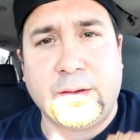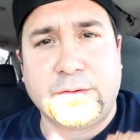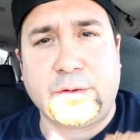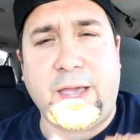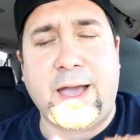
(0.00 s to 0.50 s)

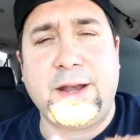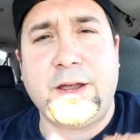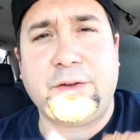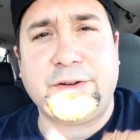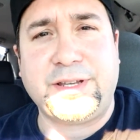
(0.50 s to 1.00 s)
So yeah,
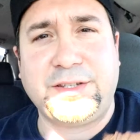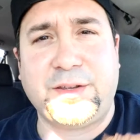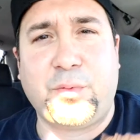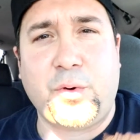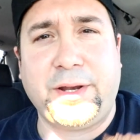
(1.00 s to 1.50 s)
another
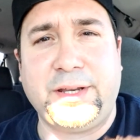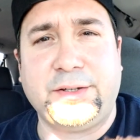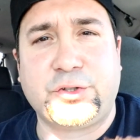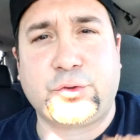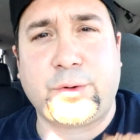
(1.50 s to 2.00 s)

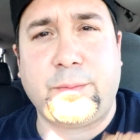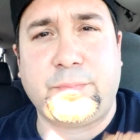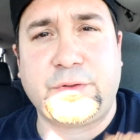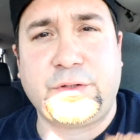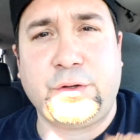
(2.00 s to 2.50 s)
disappointing trip
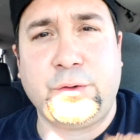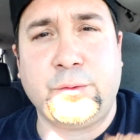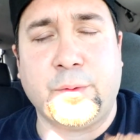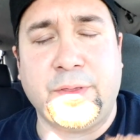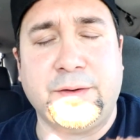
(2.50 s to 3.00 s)

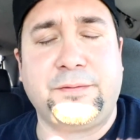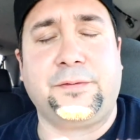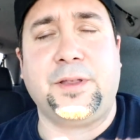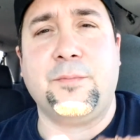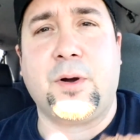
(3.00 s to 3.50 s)
to the
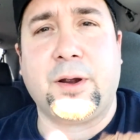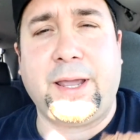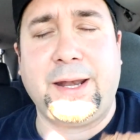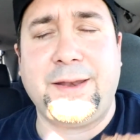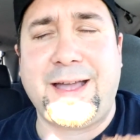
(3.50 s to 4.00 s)
flea
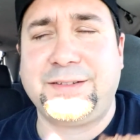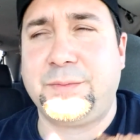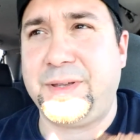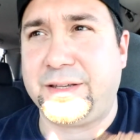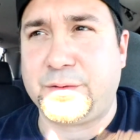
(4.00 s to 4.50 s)
market, and that's to
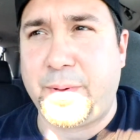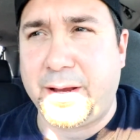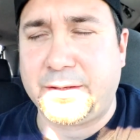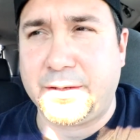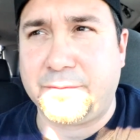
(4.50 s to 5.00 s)
be
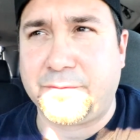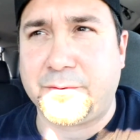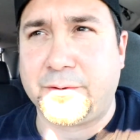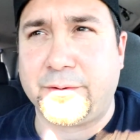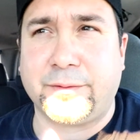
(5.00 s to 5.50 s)
expected
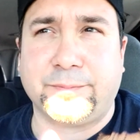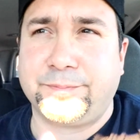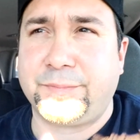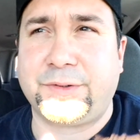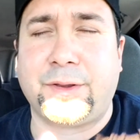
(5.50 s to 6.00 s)
for
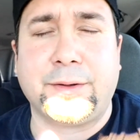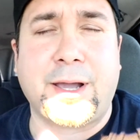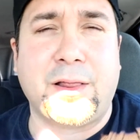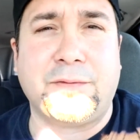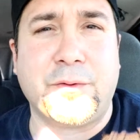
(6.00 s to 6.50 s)
Southern
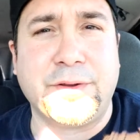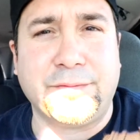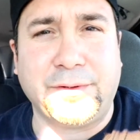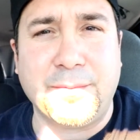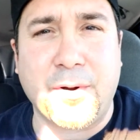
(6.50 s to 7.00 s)
California
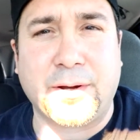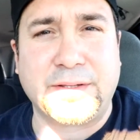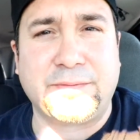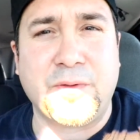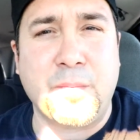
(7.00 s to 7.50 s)
flea
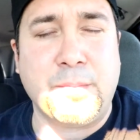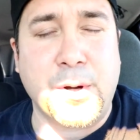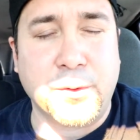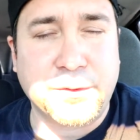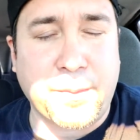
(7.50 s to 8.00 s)
markets for the
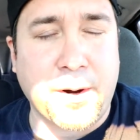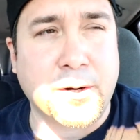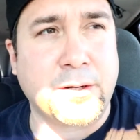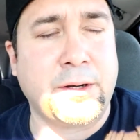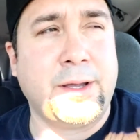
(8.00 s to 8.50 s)
most
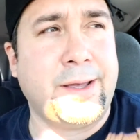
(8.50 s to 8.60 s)
part.